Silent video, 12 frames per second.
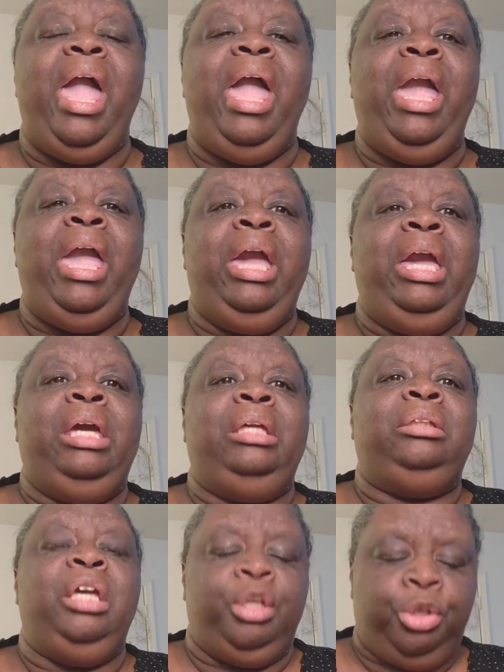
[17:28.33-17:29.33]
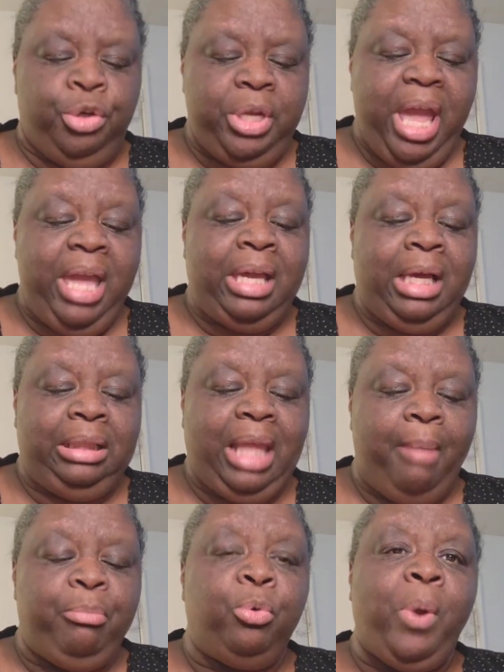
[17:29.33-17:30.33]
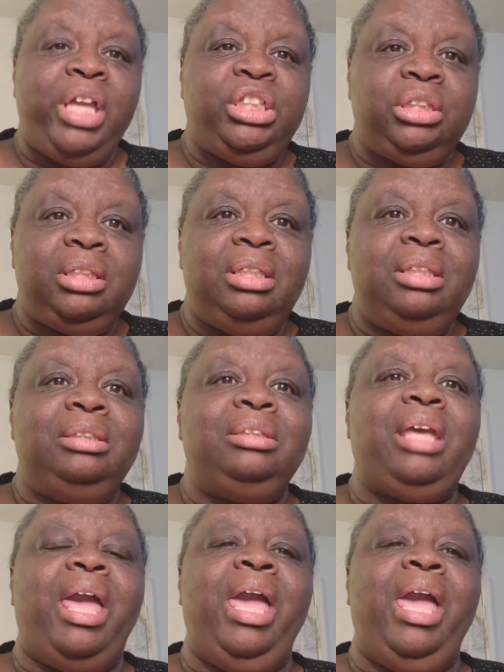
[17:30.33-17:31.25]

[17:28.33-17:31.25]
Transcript: and create collaborations